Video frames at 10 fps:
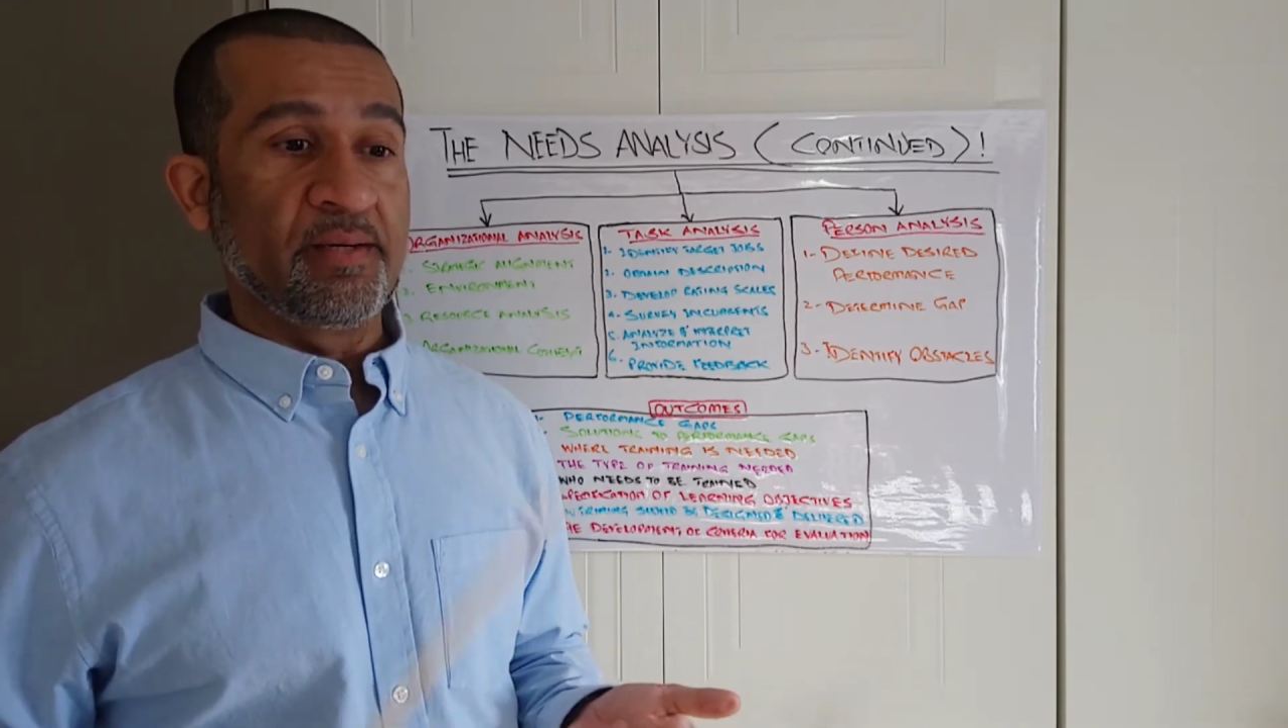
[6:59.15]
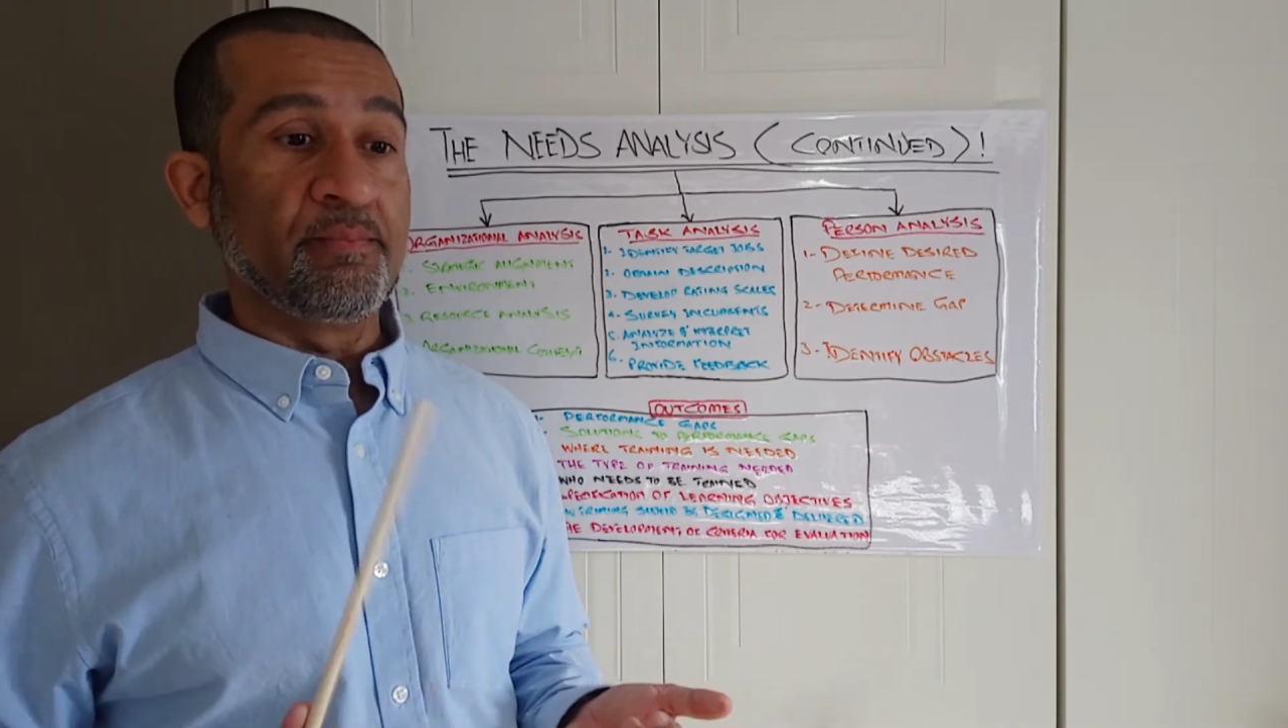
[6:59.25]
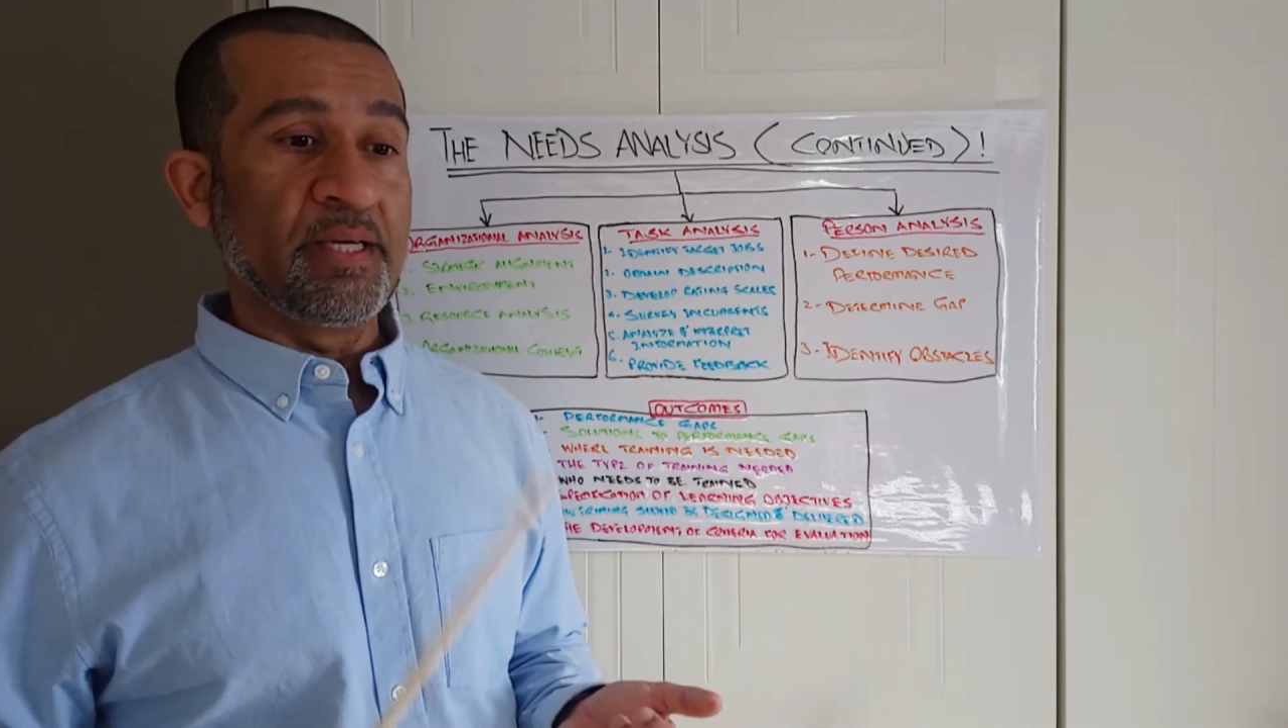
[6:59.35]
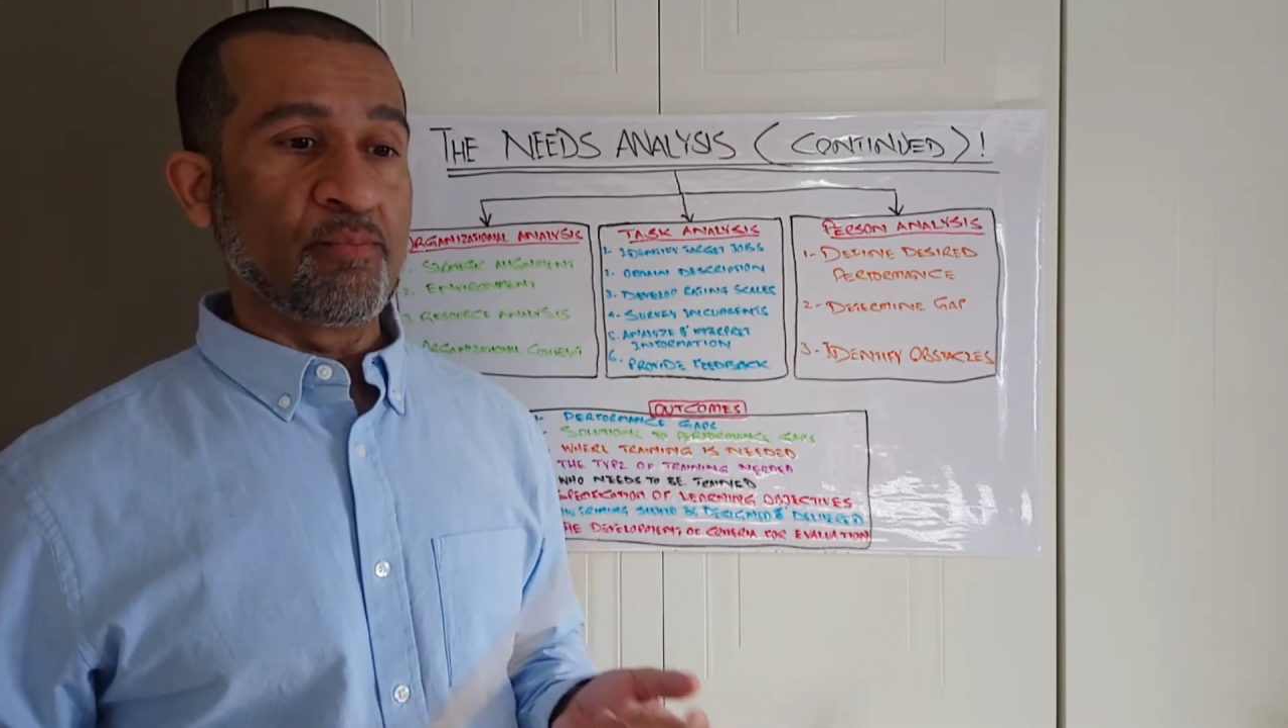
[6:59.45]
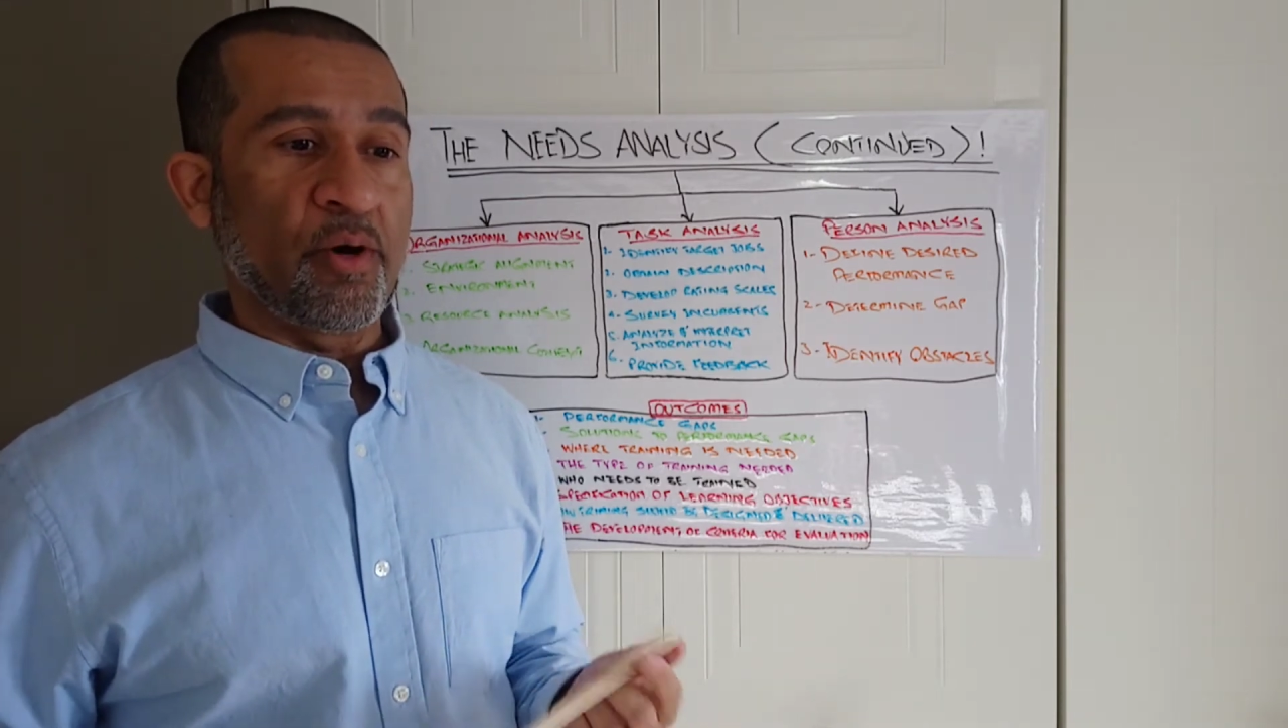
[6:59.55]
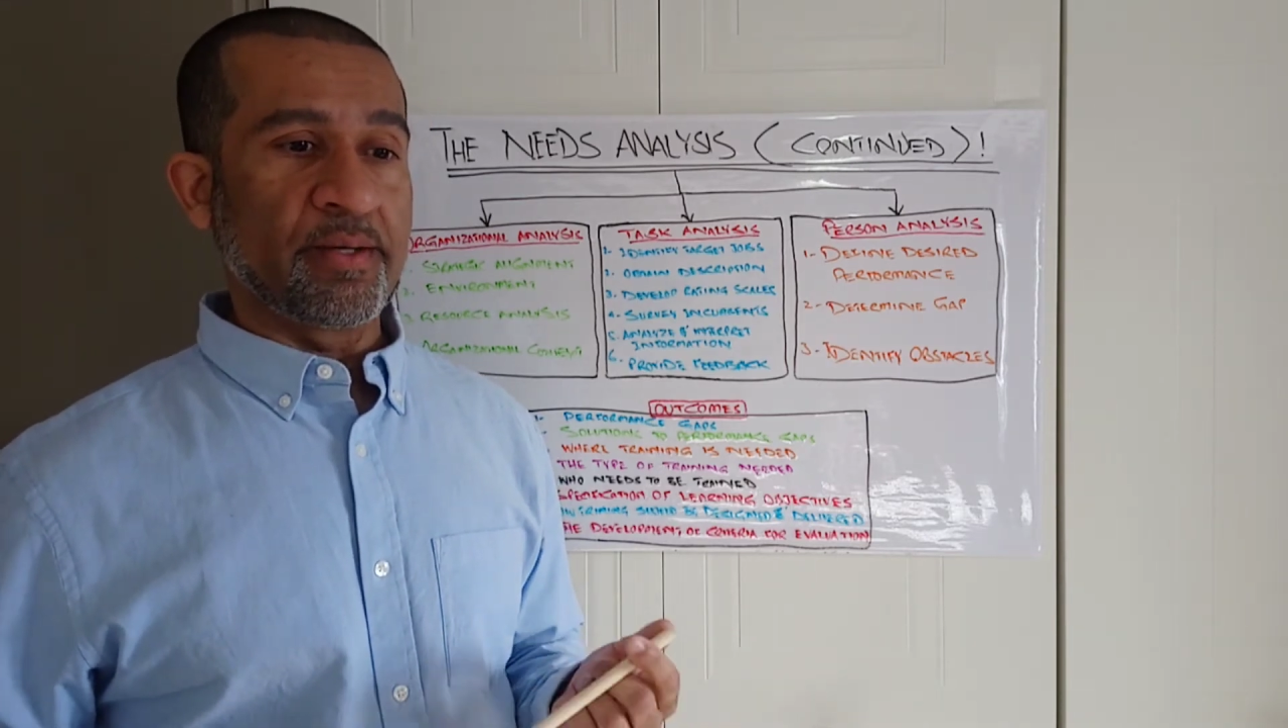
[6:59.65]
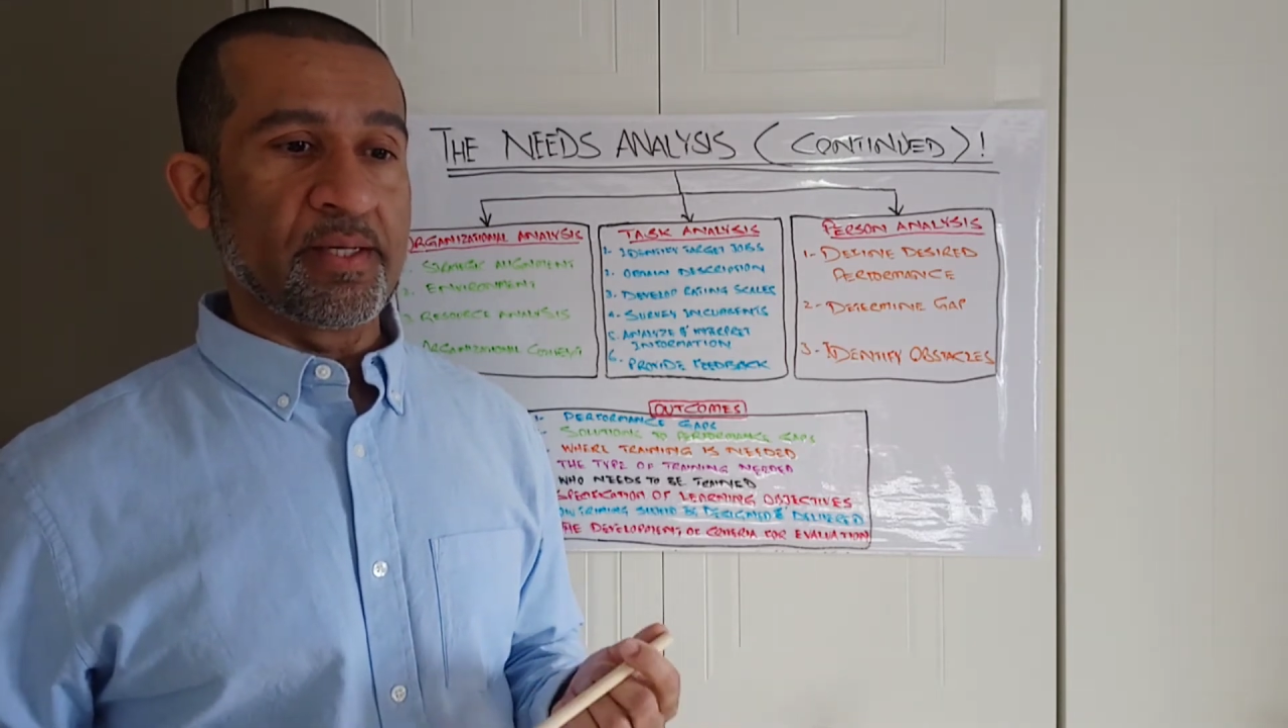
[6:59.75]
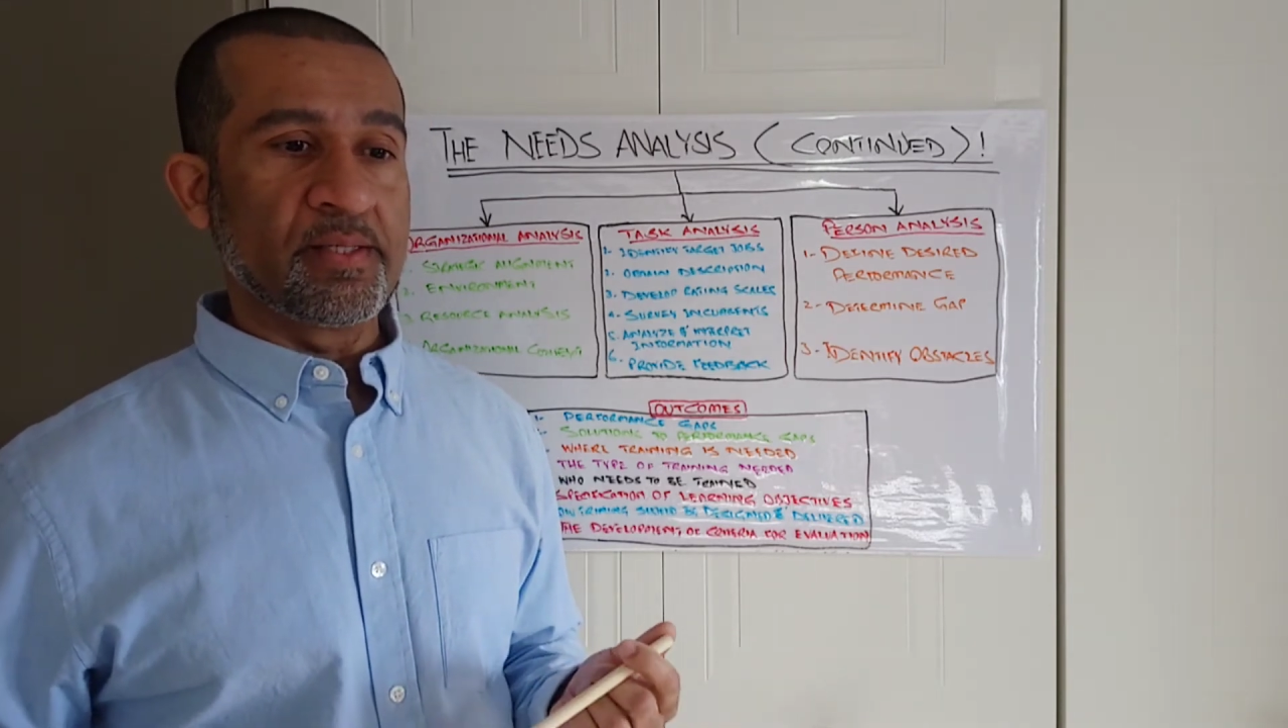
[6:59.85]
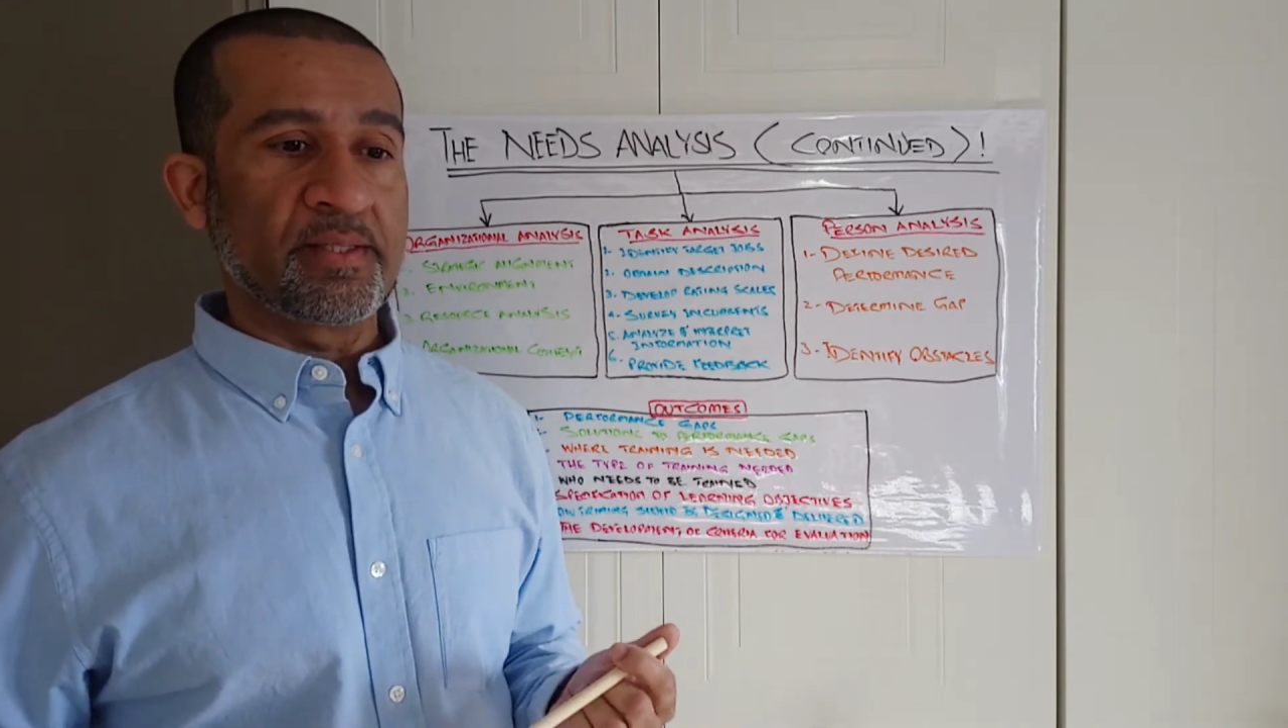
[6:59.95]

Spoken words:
B point is